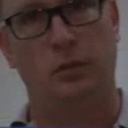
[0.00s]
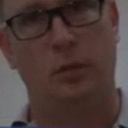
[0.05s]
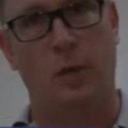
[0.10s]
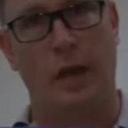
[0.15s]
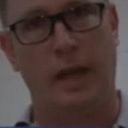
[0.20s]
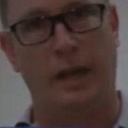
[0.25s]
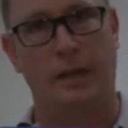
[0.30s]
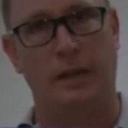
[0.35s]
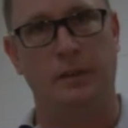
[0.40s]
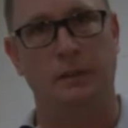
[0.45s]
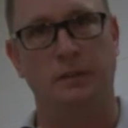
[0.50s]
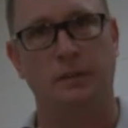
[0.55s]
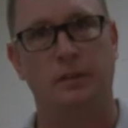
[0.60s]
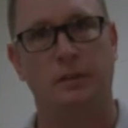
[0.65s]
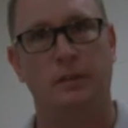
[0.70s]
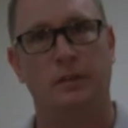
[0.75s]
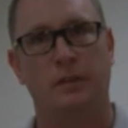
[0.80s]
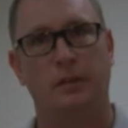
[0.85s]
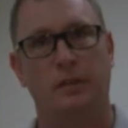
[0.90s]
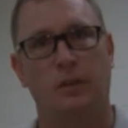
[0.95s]
wagon,
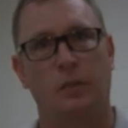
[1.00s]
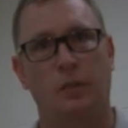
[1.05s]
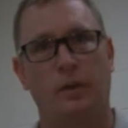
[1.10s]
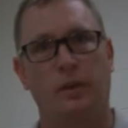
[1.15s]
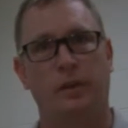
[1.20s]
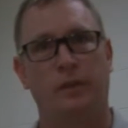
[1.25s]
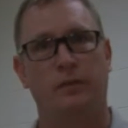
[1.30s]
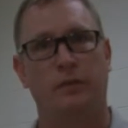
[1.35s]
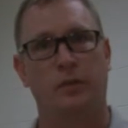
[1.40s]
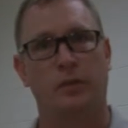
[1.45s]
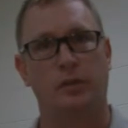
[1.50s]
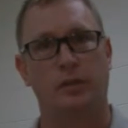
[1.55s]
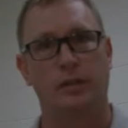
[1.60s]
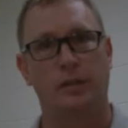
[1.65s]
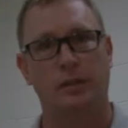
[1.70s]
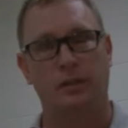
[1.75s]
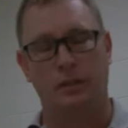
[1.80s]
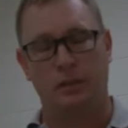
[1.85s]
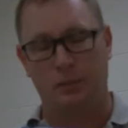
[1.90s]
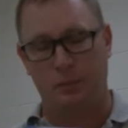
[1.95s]
we converted
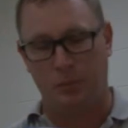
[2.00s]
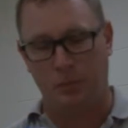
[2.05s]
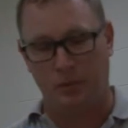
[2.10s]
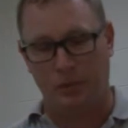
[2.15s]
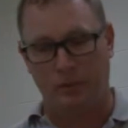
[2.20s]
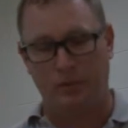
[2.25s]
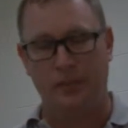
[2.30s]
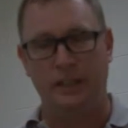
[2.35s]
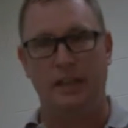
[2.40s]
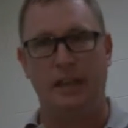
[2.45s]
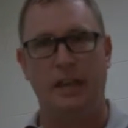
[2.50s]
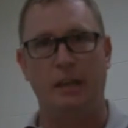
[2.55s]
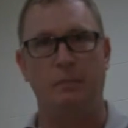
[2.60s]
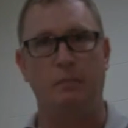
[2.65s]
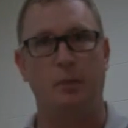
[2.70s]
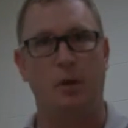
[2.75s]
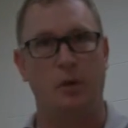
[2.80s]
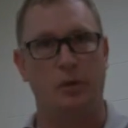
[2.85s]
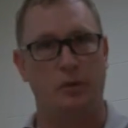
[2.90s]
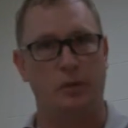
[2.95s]
it and put a V8
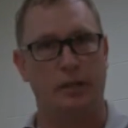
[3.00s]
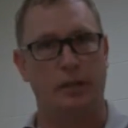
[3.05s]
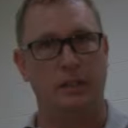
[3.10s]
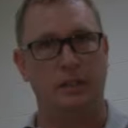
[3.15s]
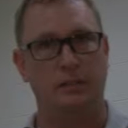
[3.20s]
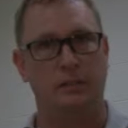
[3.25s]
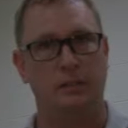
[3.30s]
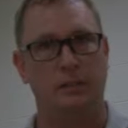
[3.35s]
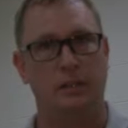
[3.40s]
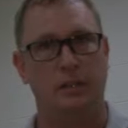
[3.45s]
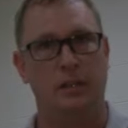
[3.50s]
motor in it.